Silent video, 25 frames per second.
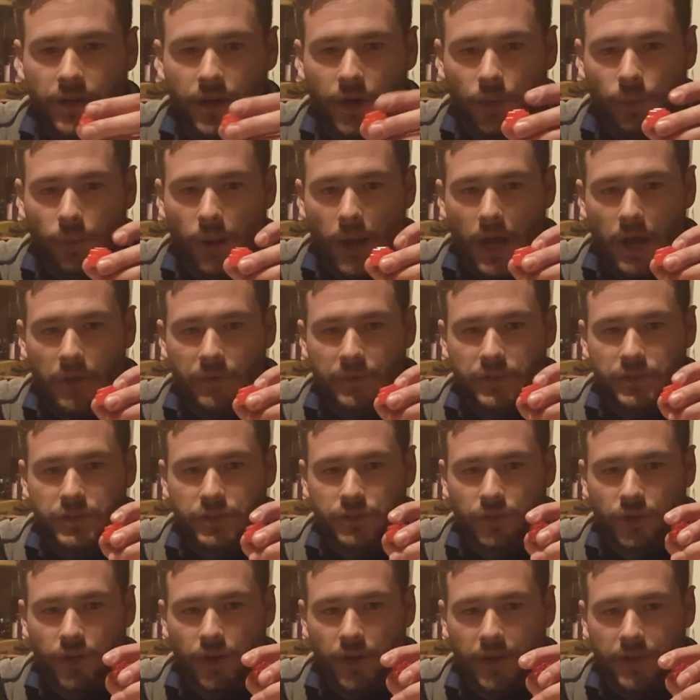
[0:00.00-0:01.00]
around the
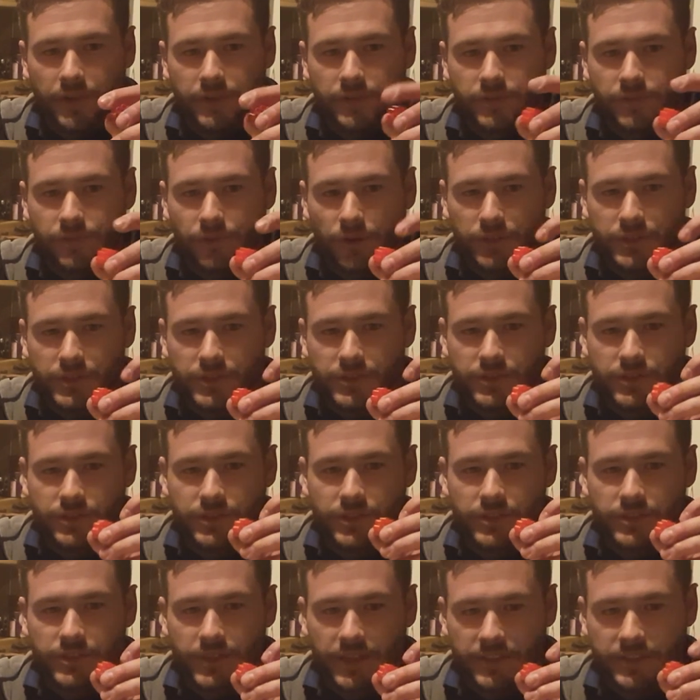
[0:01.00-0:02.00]
straws versus
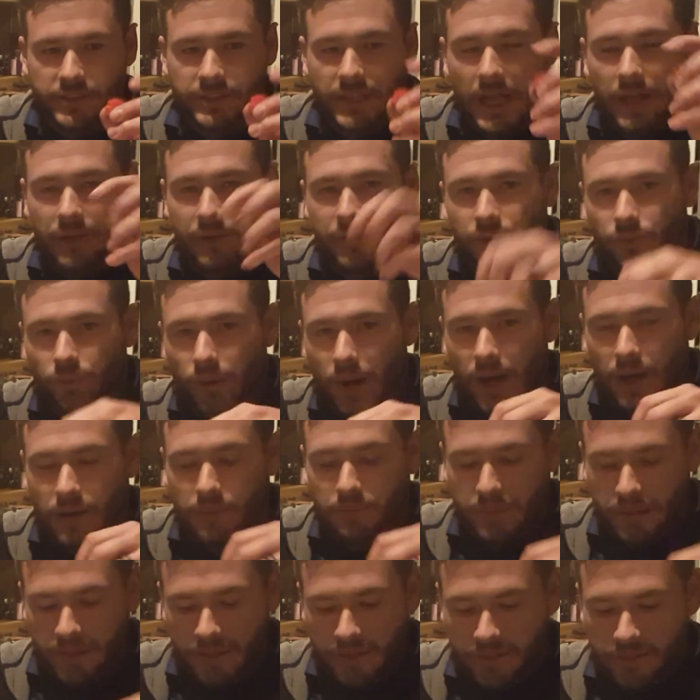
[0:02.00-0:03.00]
just a solid
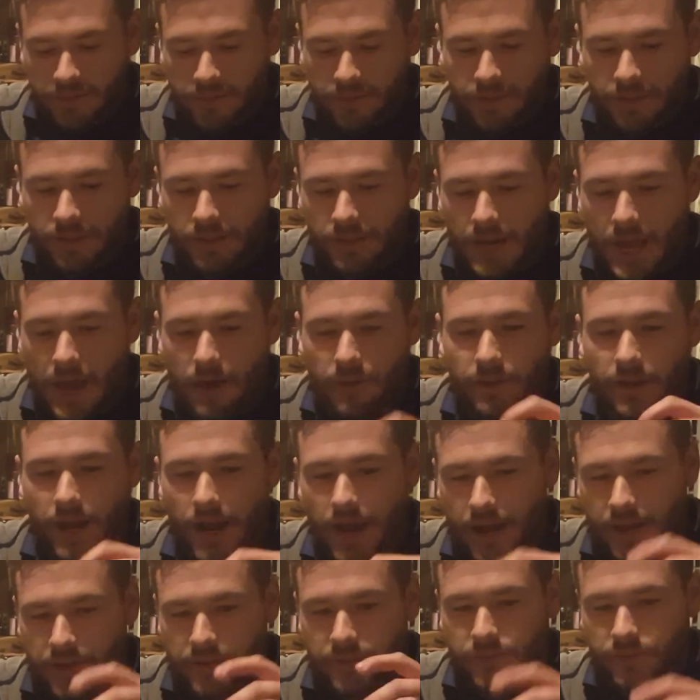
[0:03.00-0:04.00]
round piece. Now it
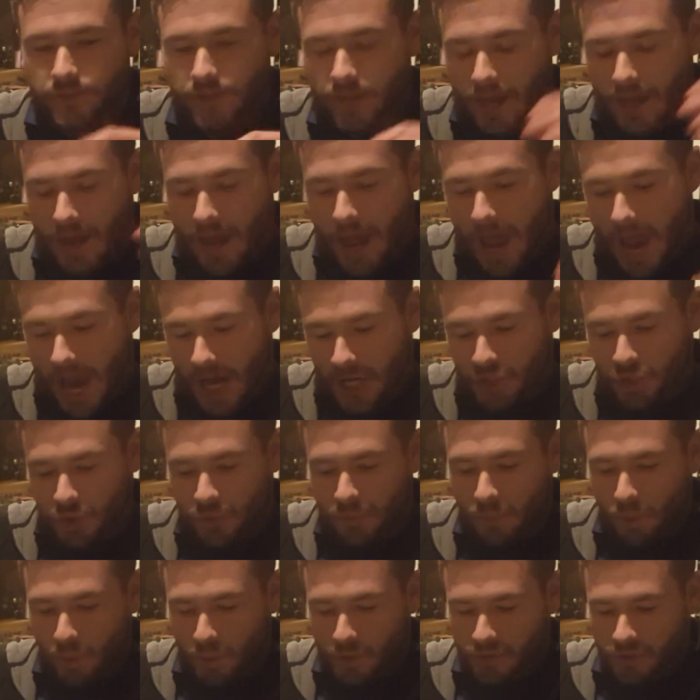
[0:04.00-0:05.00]
has
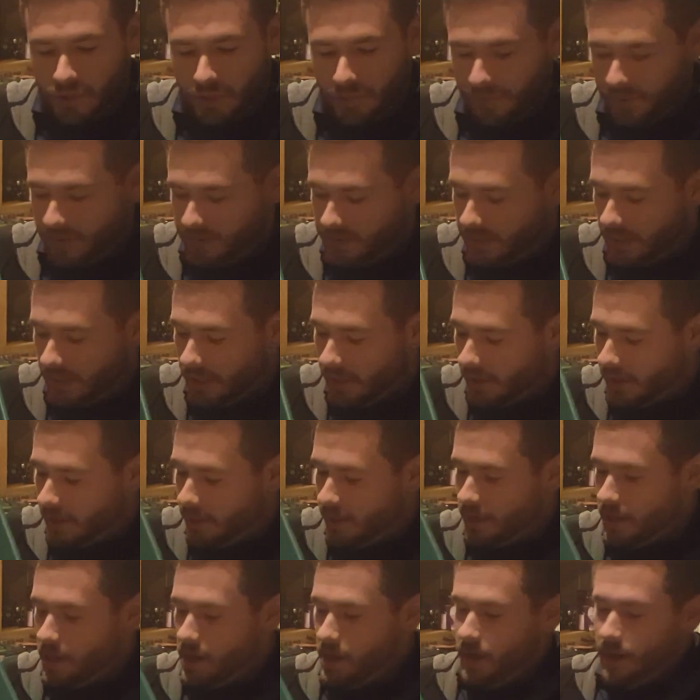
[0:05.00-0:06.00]
actual more surface
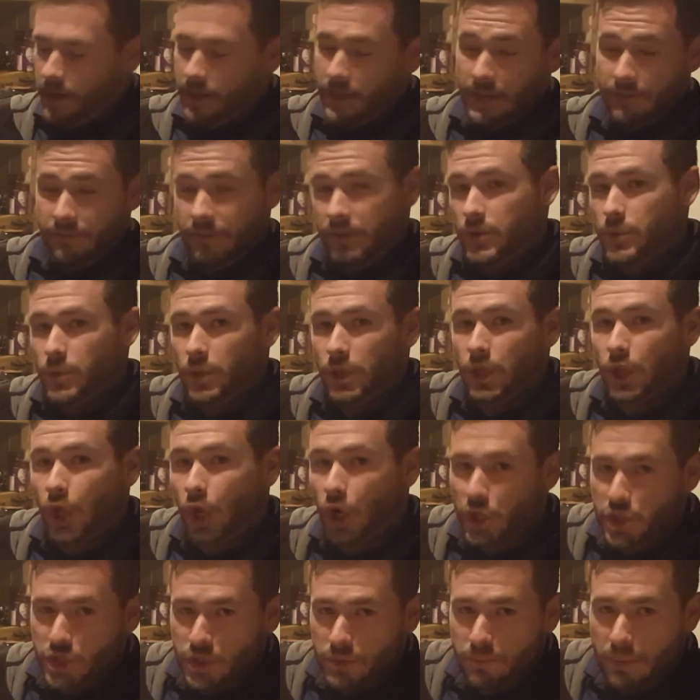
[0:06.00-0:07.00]
area, giving you a
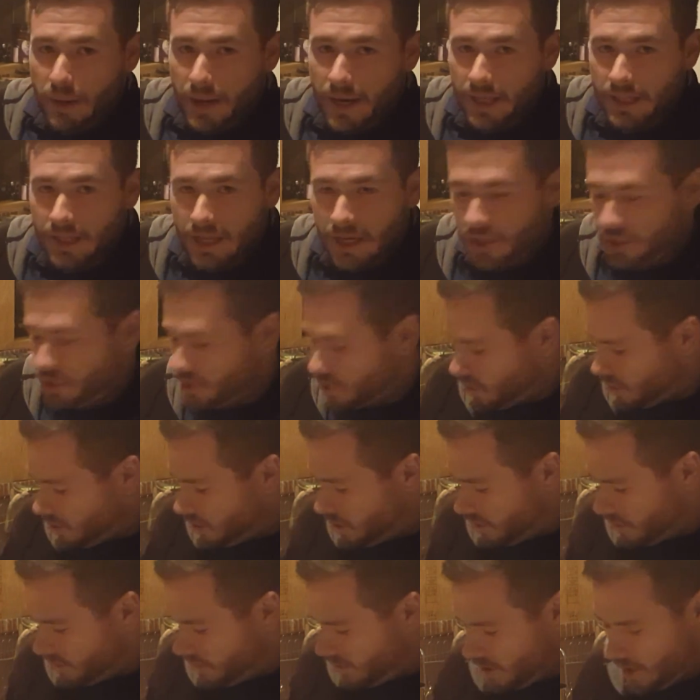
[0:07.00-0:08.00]
larger biological
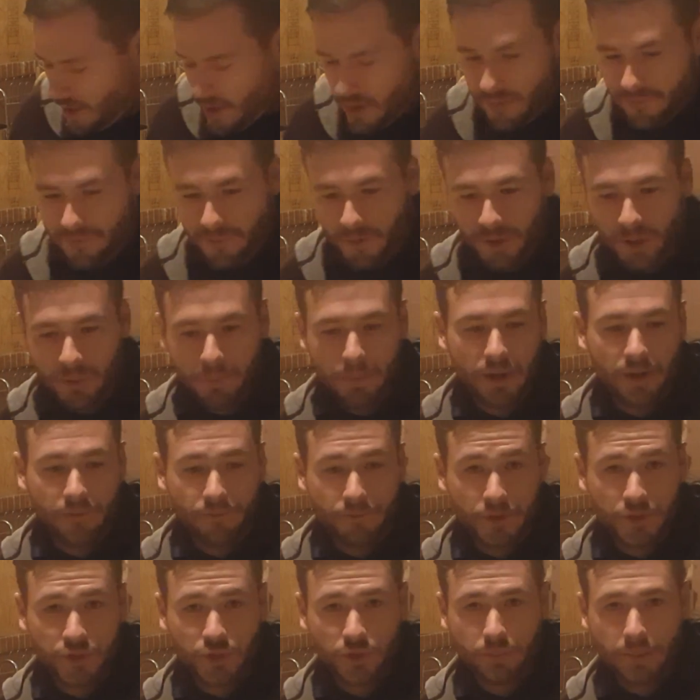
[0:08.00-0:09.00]
load for your
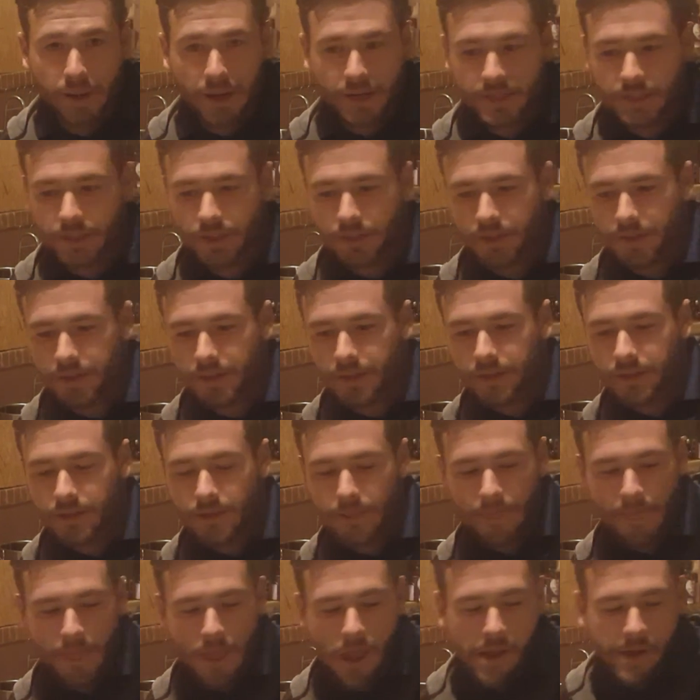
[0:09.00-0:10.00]
beneficial bacteria.
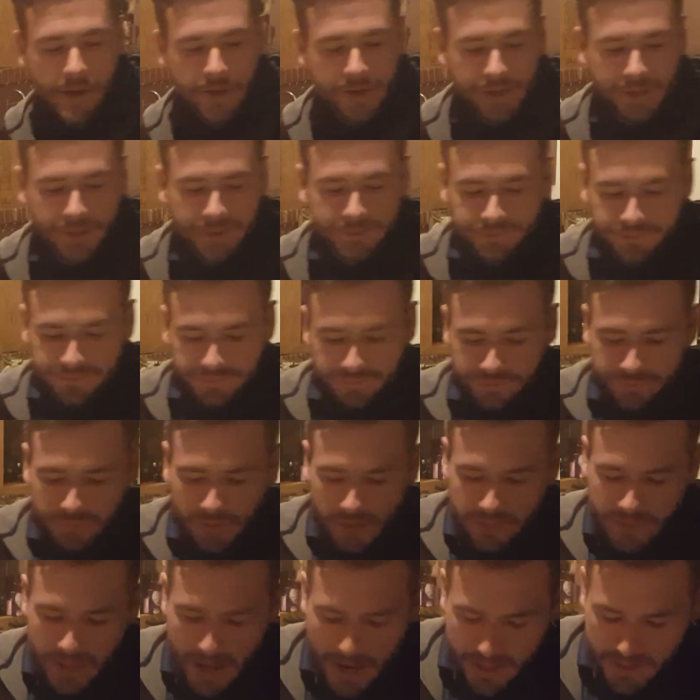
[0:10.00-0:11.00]

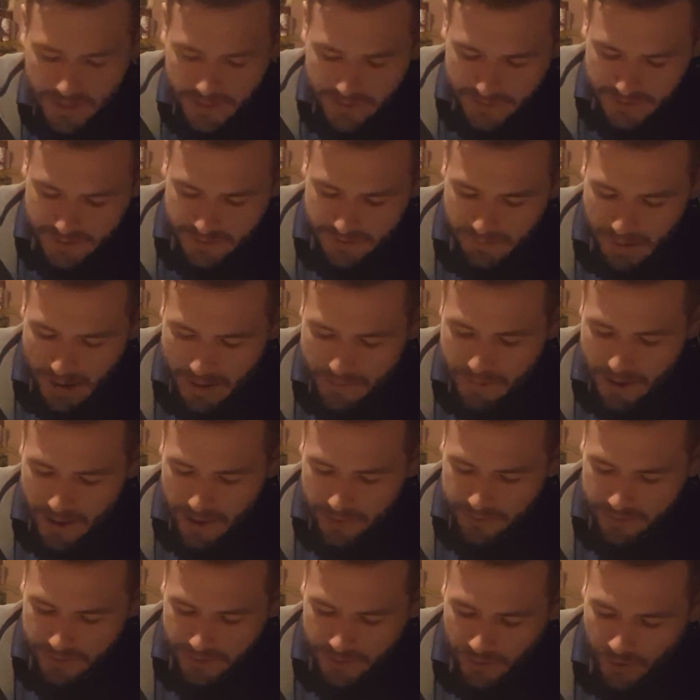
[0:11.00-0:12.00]
That is my
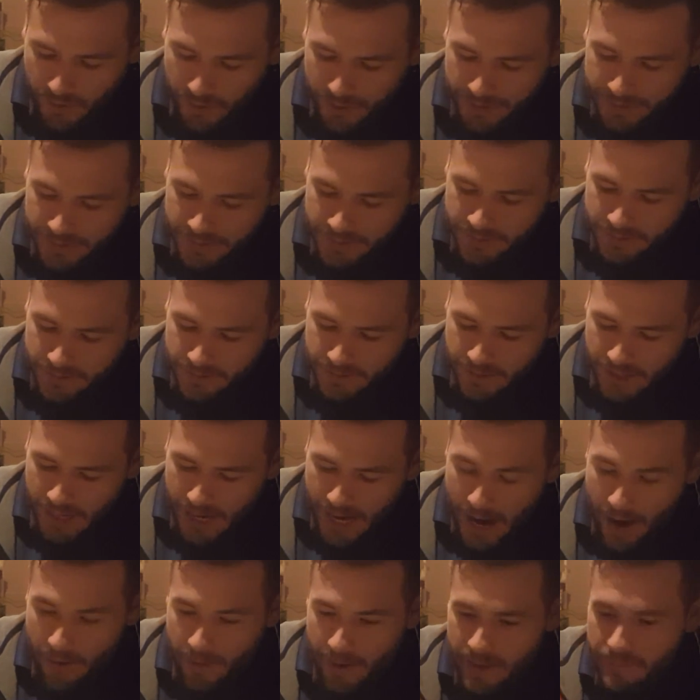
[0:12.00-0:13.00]
method on
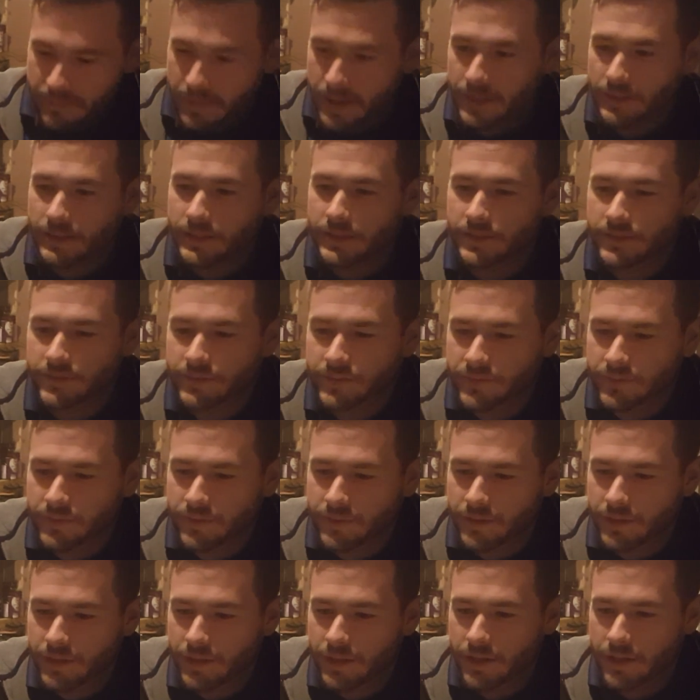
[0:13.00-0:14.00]
how I make these.
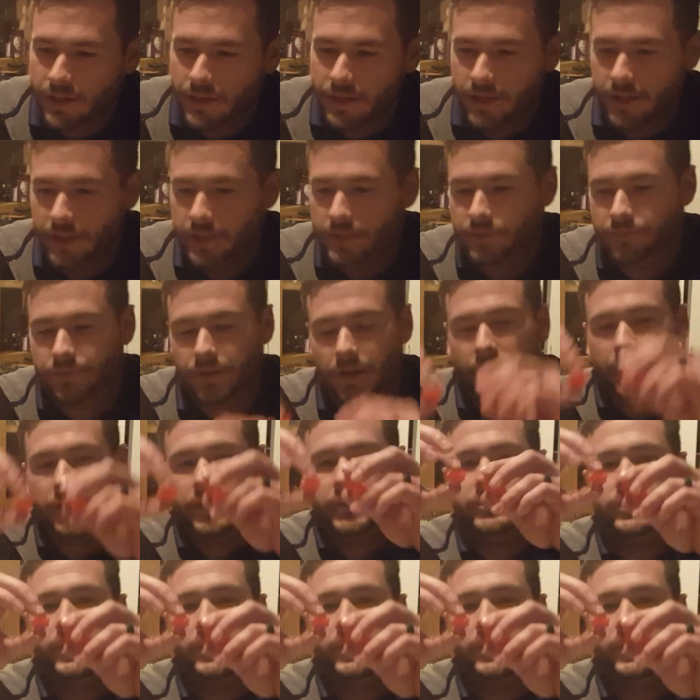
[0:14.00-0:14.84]
It's very